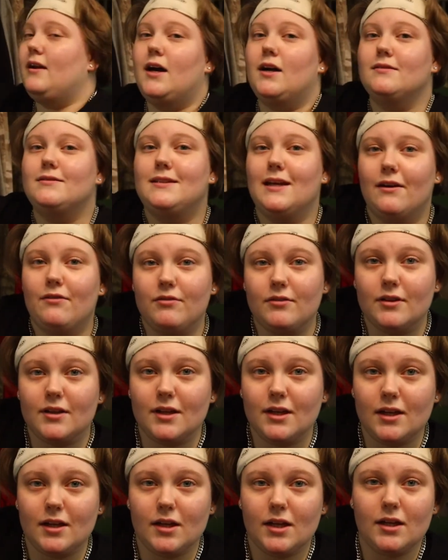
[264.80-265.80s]
I'll
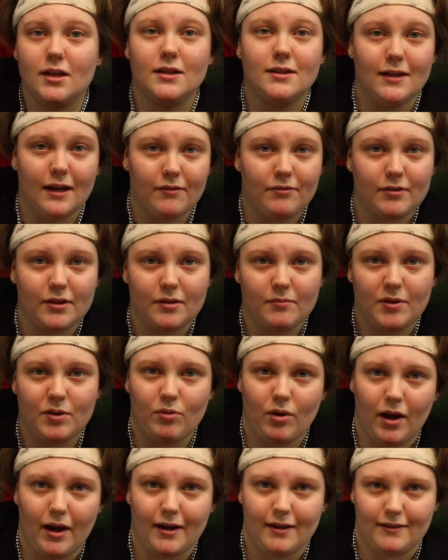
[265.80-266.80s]
definitely be
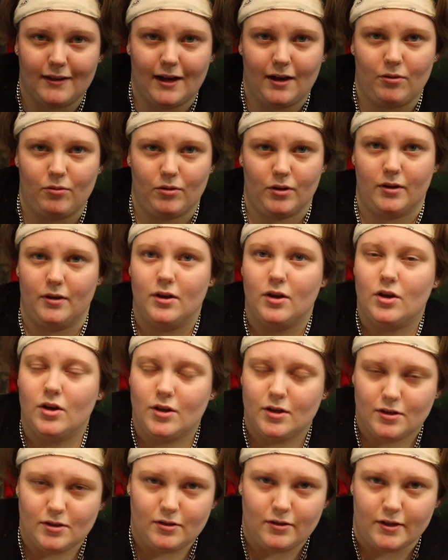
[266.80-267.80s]
rocking that one
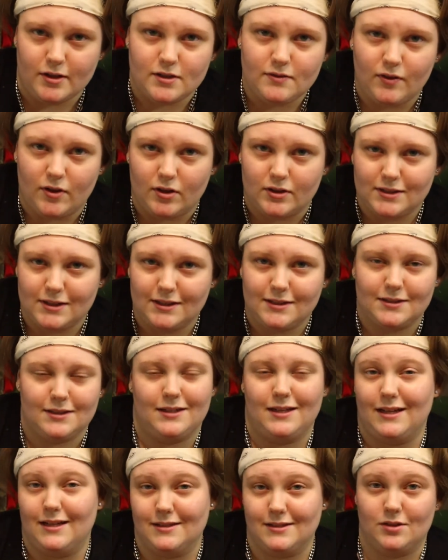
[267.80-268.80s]
this fall
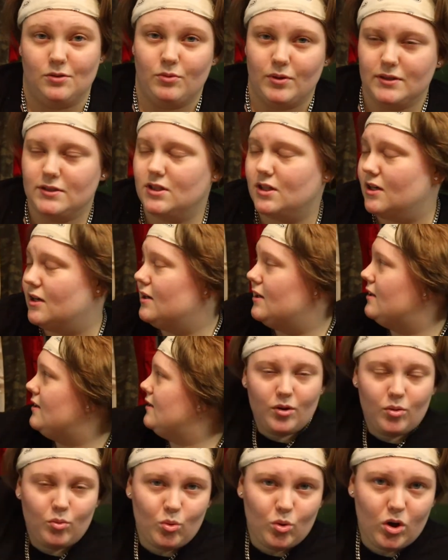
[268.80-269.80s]
season into winter.
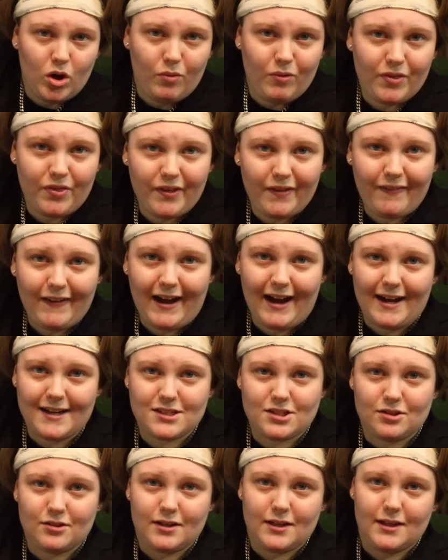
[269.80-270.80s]
We'll go with the
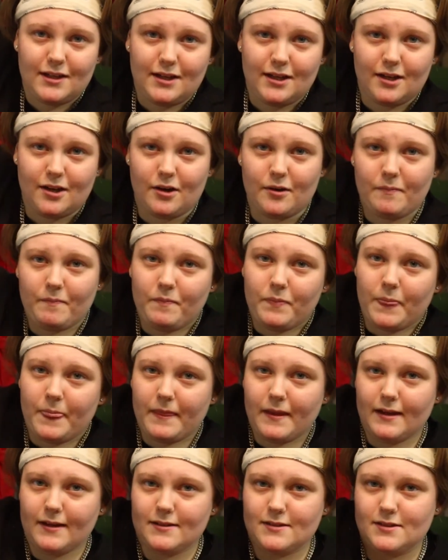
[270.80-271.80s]
last hoodie here.
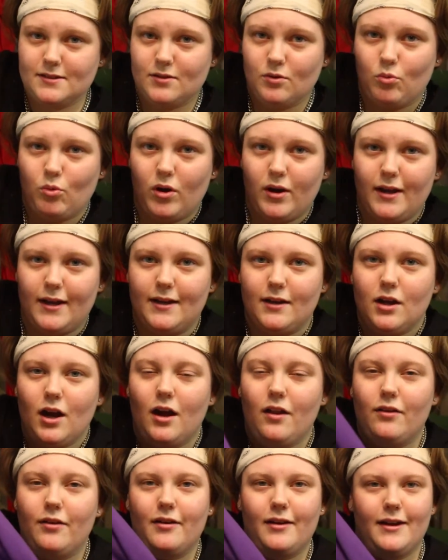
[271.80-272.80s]
It's the one in
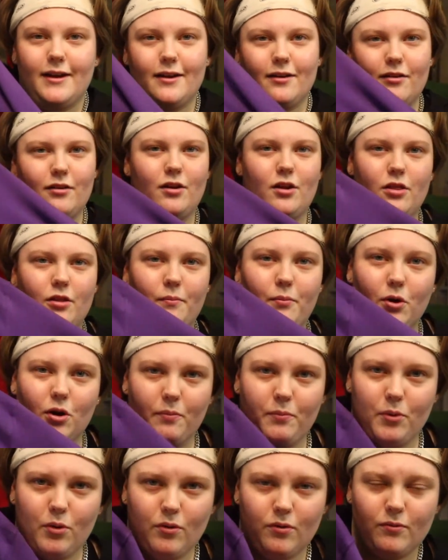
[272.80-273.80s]
color here, the
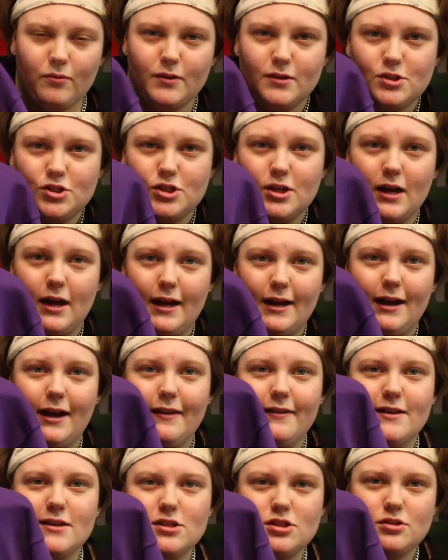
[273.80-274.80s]
purple, which I
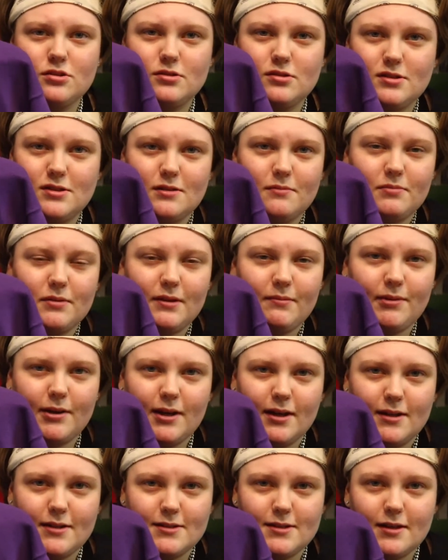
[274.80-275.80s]
got this simply
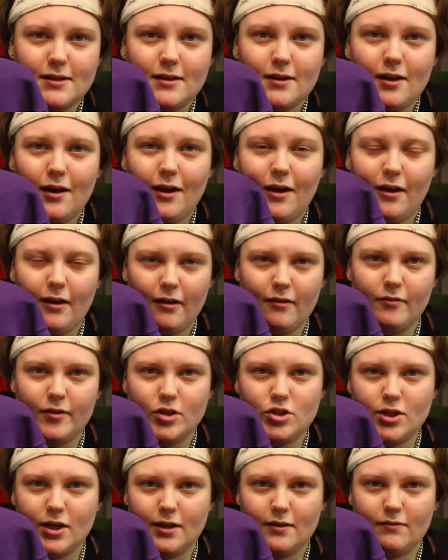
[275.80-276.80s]
because of the
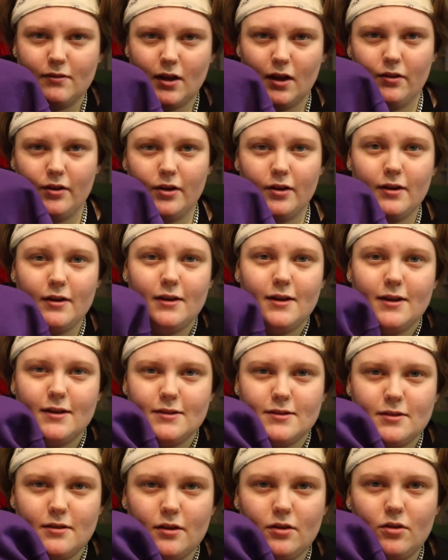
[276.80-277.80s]
shade of color.
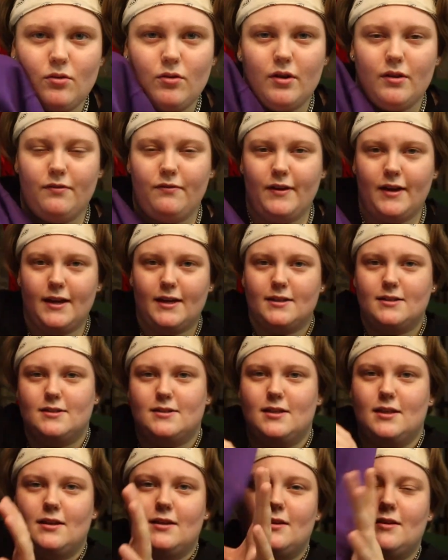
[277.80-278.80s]
It's the North Face.